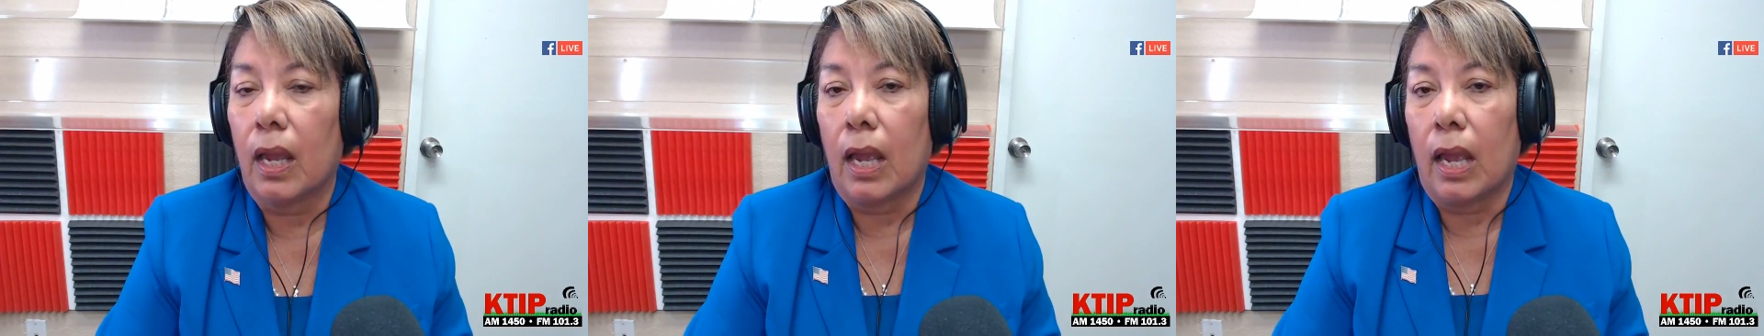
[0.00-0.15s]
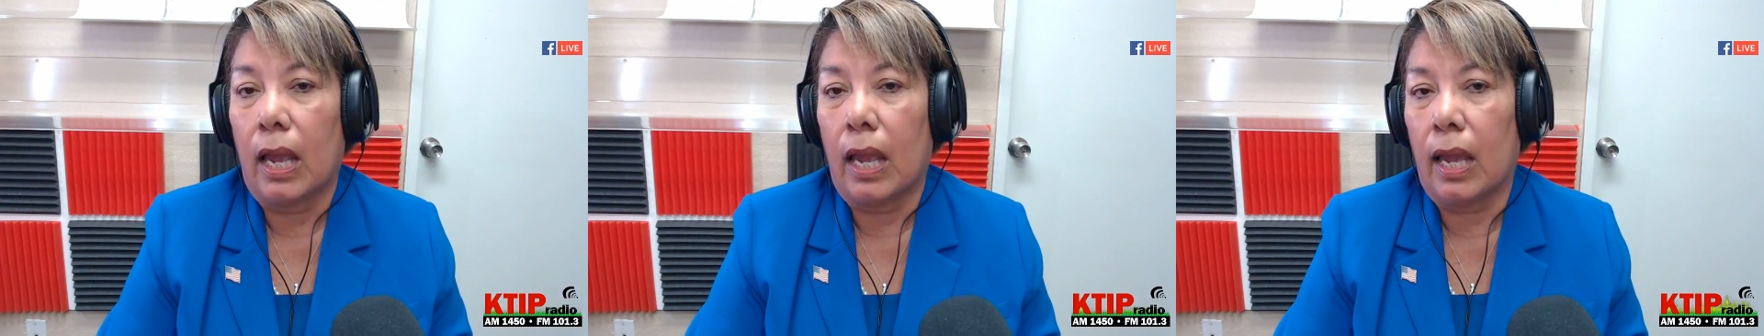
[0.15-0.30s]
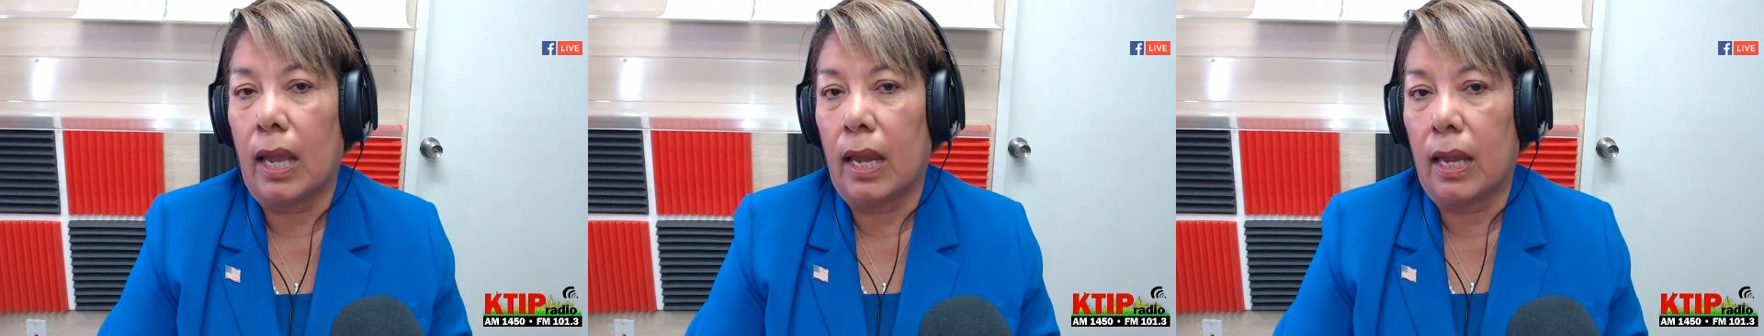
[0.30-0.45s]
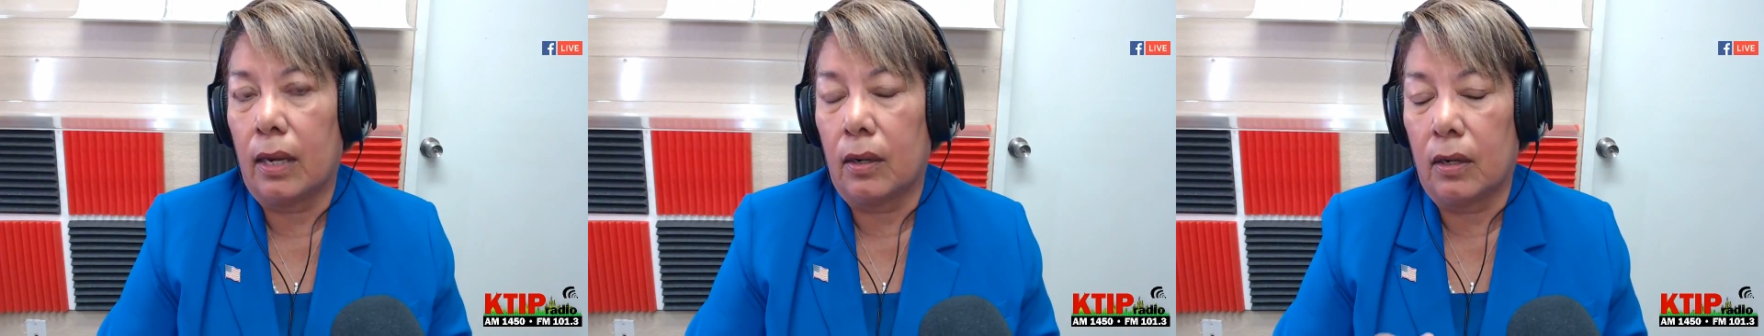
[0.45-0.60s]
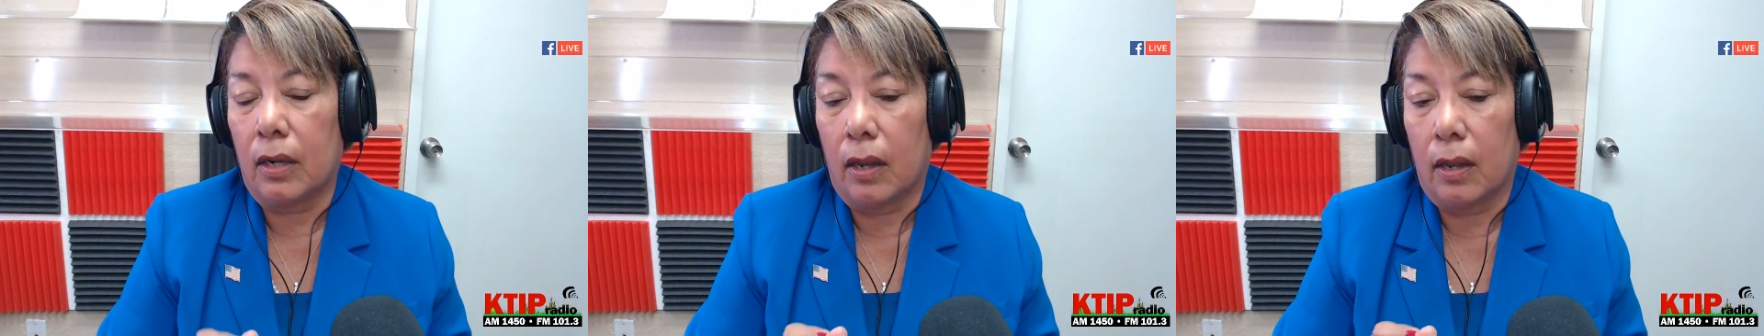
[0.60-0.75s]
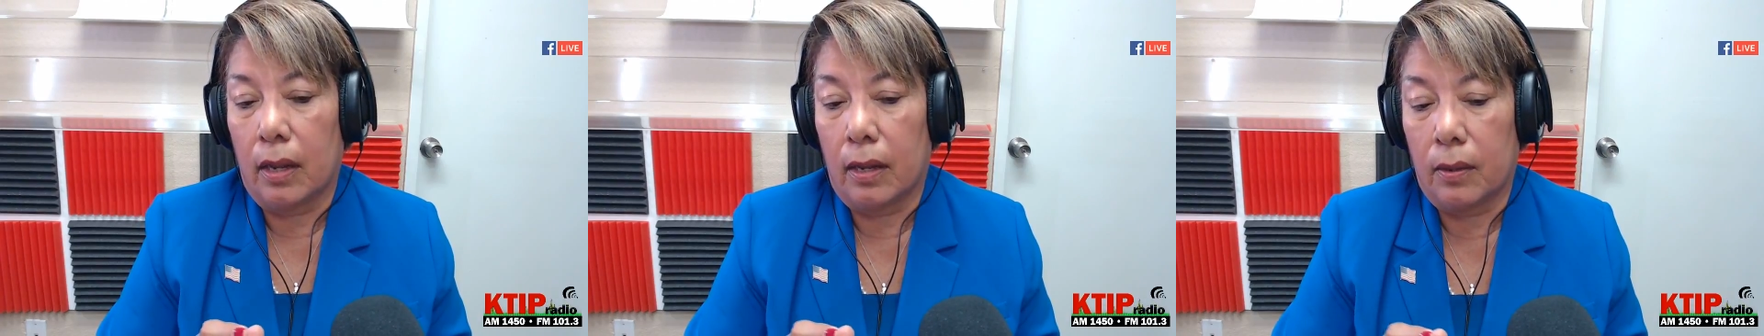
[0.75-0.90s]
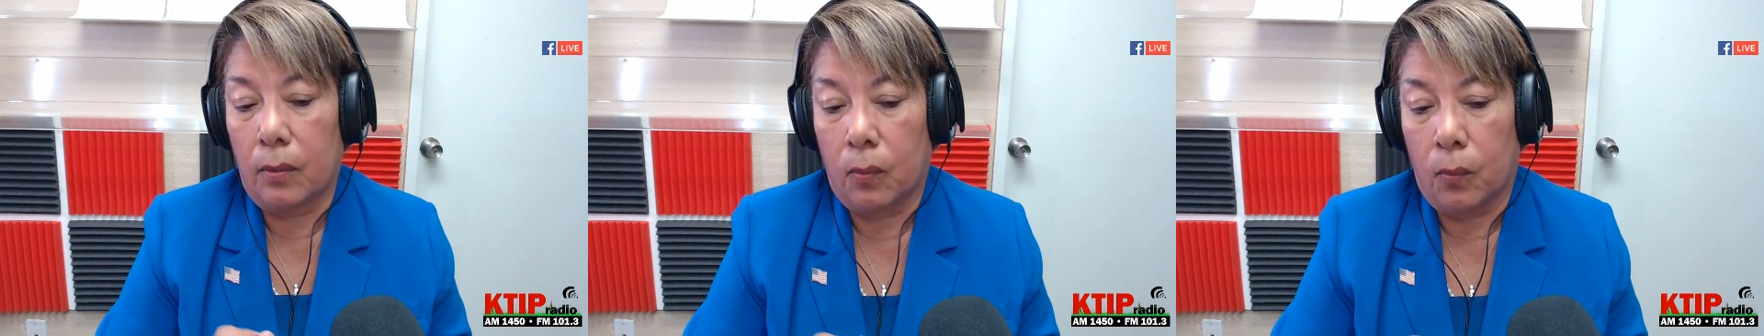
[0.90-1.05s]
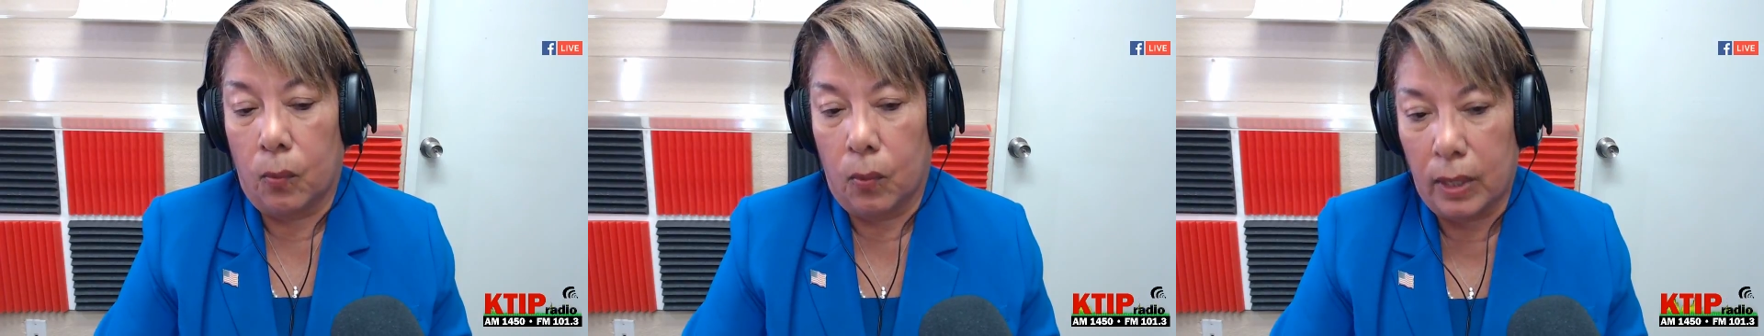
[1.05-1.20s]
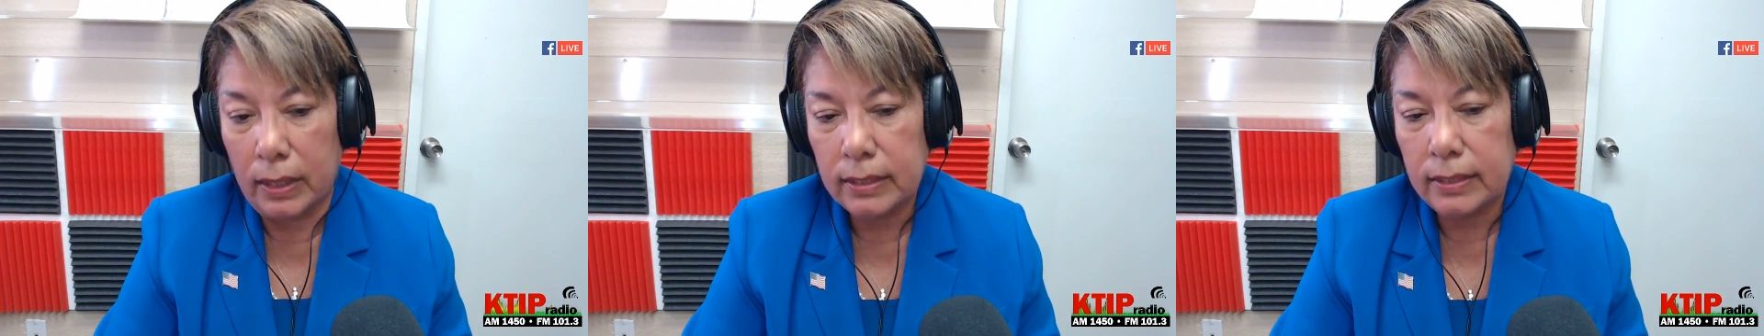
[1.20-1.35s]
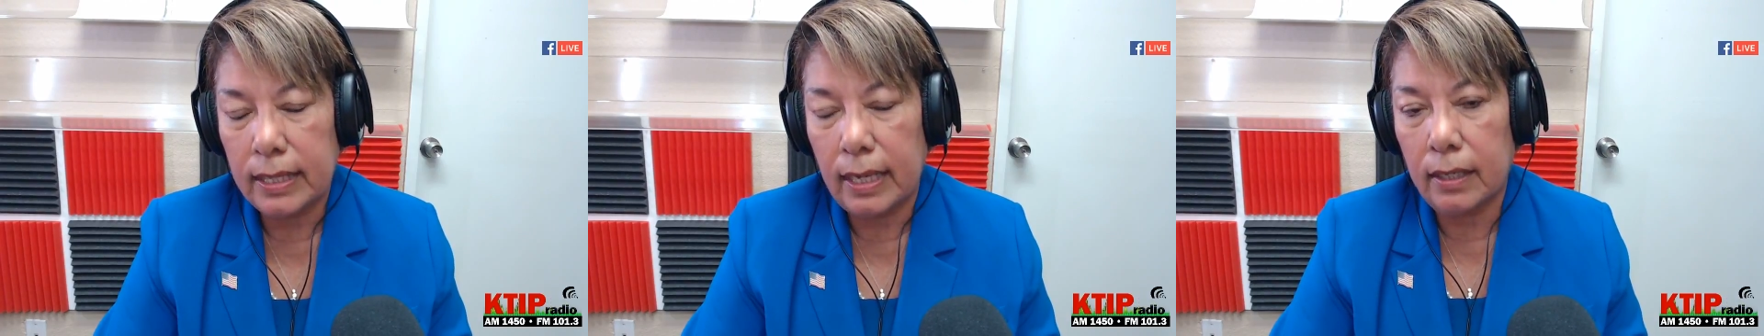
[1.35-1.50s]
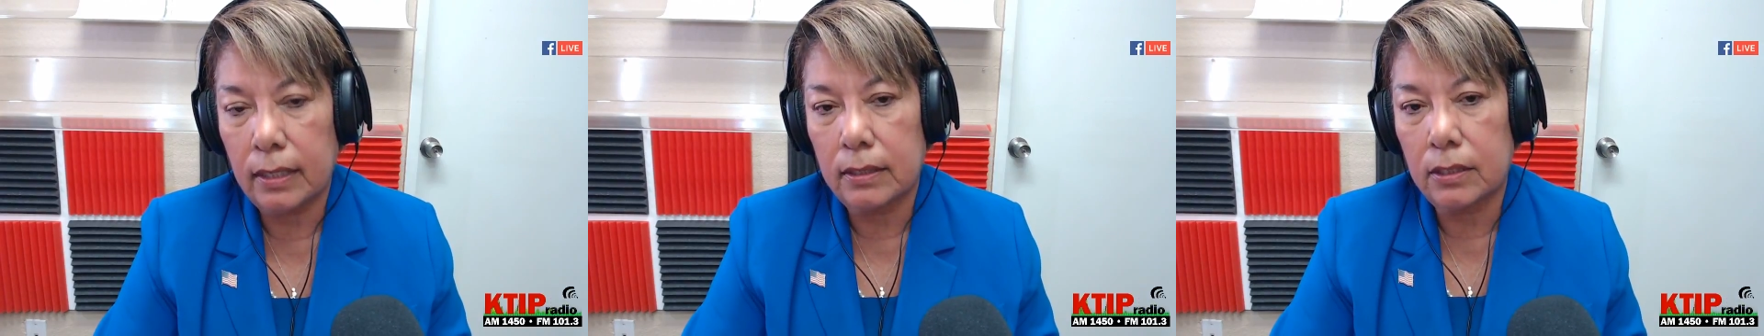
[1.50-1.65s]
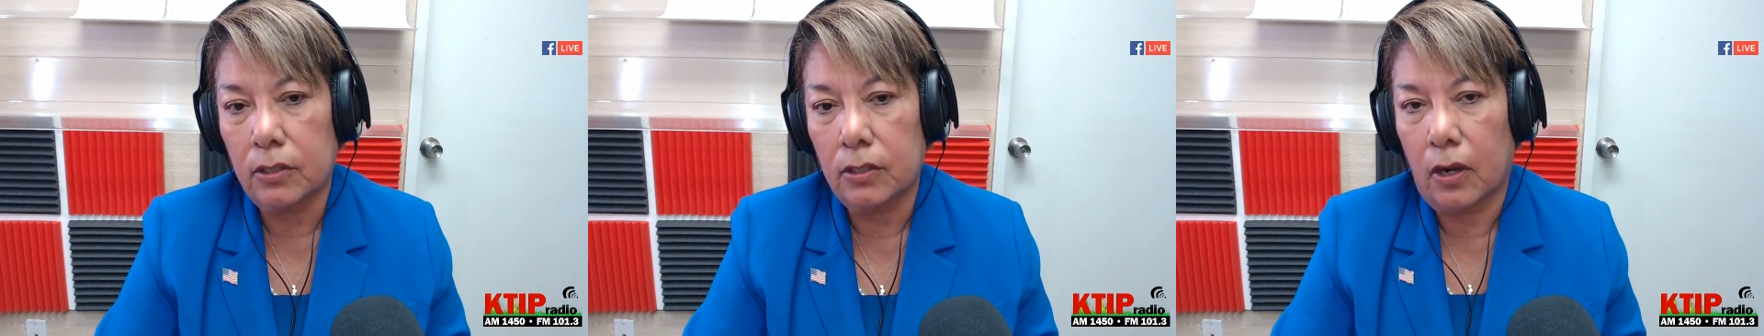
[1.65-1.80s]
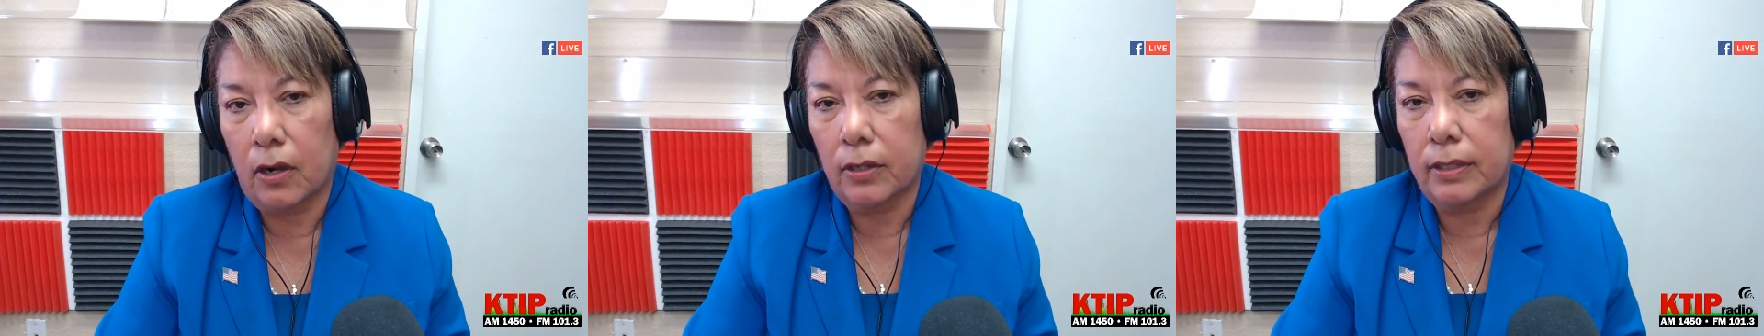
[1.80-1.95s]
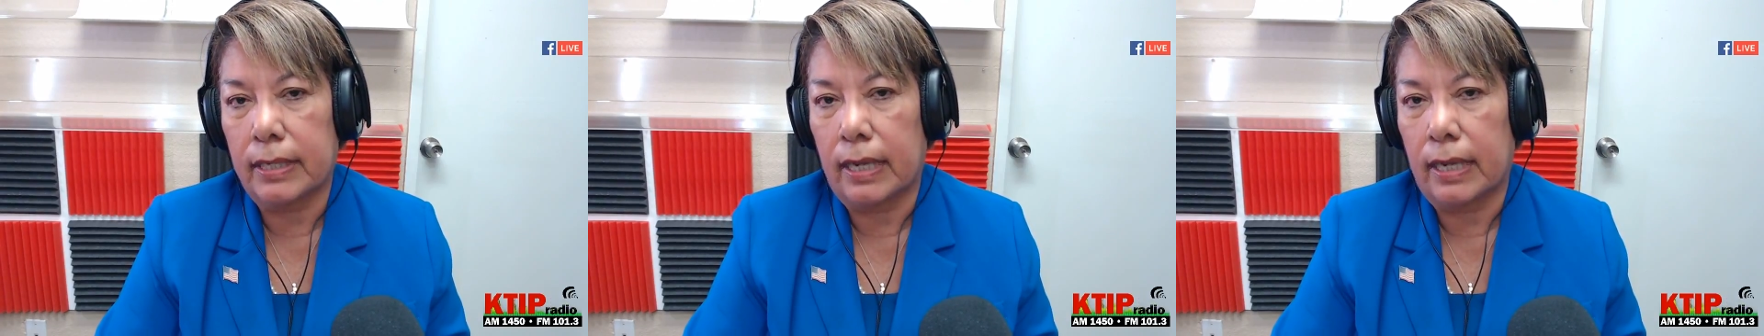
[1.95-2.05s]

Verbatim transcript: And once they start